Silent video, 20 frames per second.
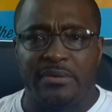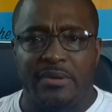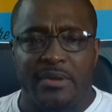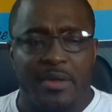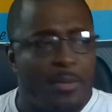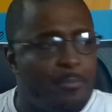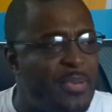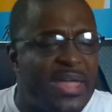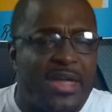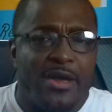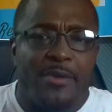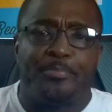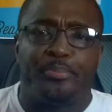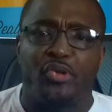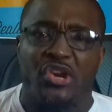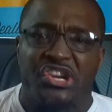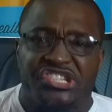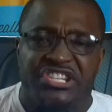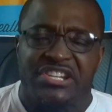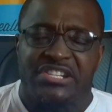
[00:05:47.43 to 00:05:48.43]
Be
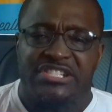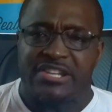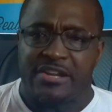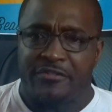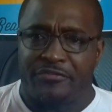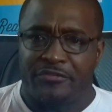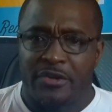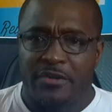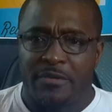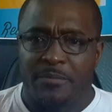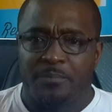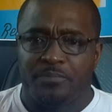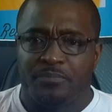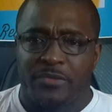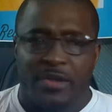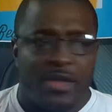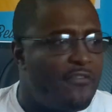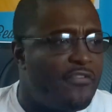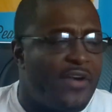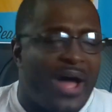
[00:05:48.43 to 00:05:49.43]
appreciative
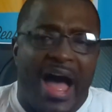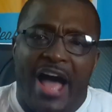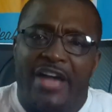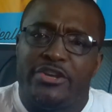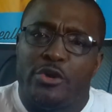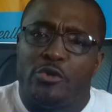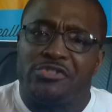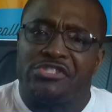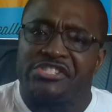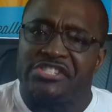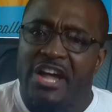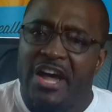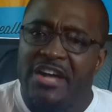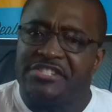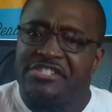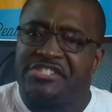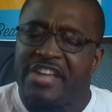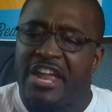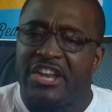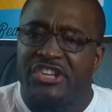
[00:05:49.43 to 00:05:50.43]
of how your son
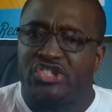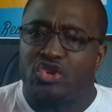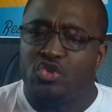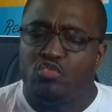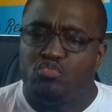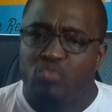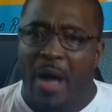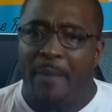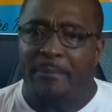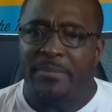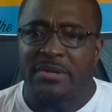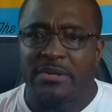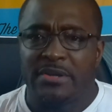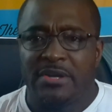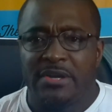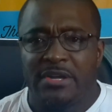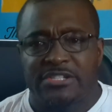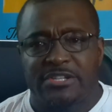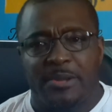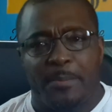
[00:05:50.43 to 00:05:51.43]
set you up
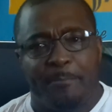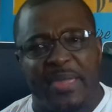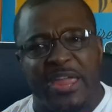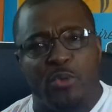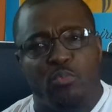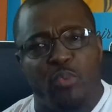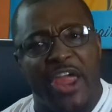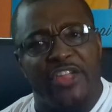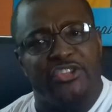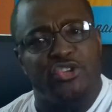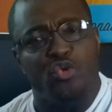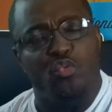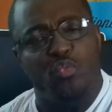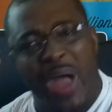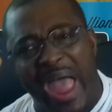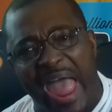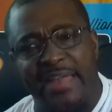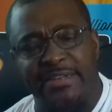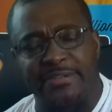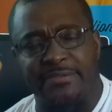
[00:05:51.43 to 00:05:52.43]
to be where you
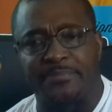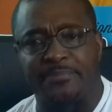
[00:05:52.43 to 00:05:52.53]
at.